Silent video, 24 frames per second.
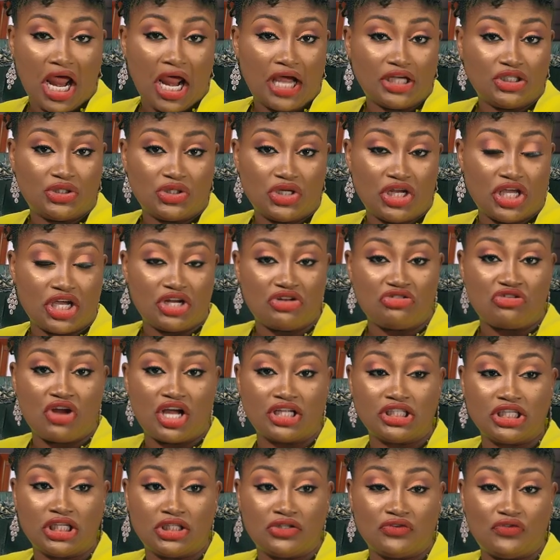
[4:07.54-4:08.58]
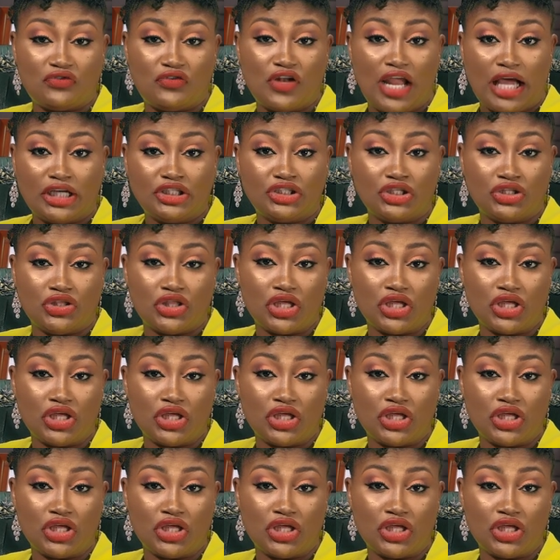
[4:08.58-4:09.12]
are actually attracted to flashy